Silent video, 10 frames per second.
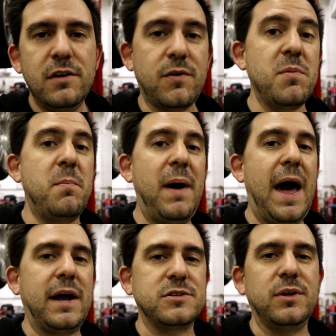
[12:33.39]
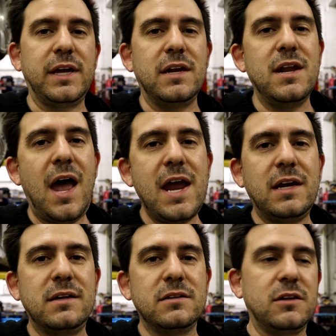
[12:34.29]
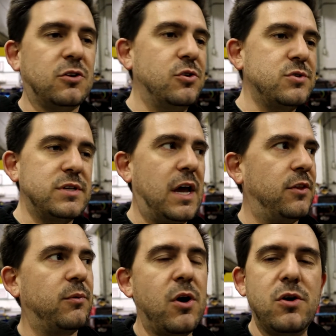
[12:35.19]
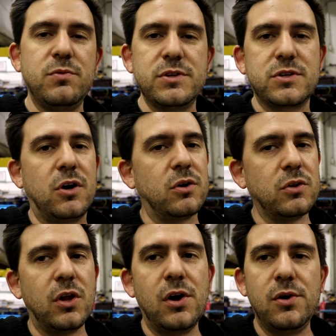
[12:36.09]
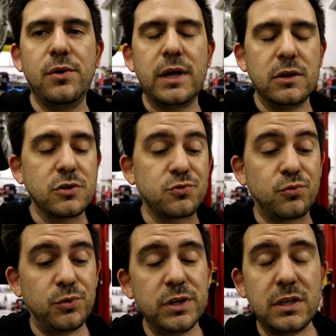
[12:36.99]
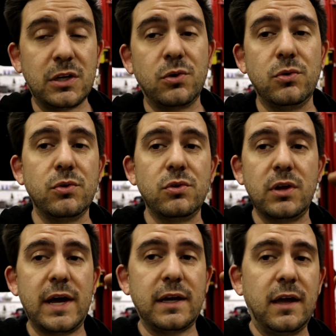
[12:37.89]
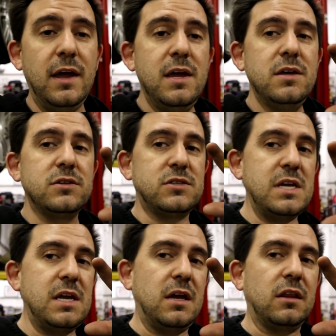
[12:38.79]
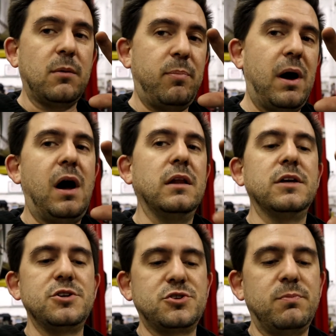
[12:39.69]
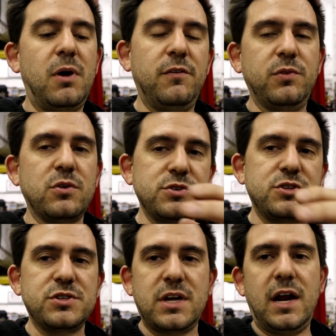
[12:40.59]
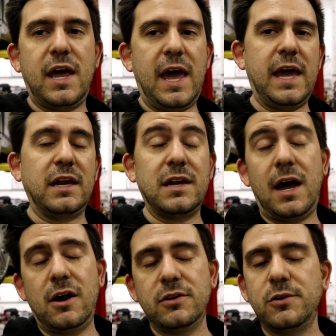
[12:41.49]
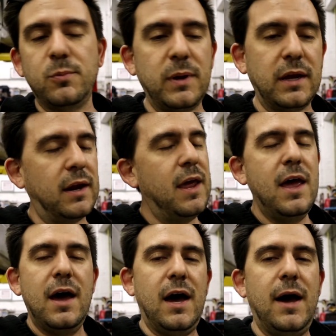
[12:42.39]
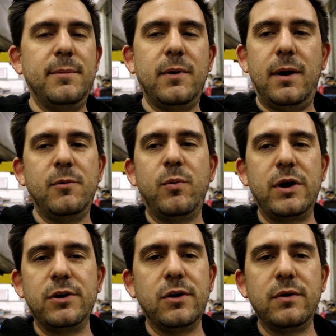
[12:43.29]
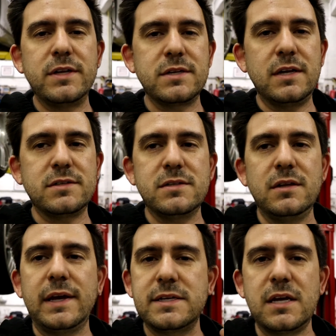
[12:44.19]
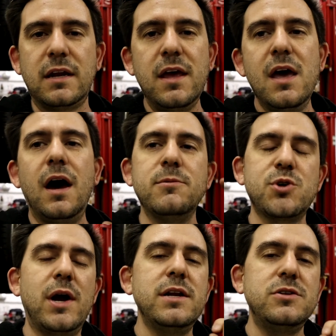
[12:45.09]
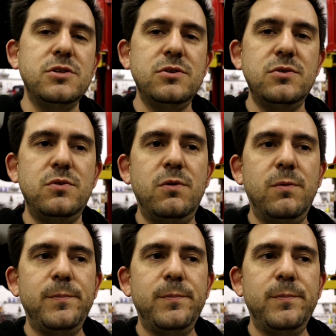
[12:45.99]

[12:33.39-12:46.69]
from the back. So, like, at night, cruising down the road with this car low, it looks really cool, like, seeing the polished mufflers just kind of hanging down a little bit. I'm a weirdo. It's like I said, I'm trying to do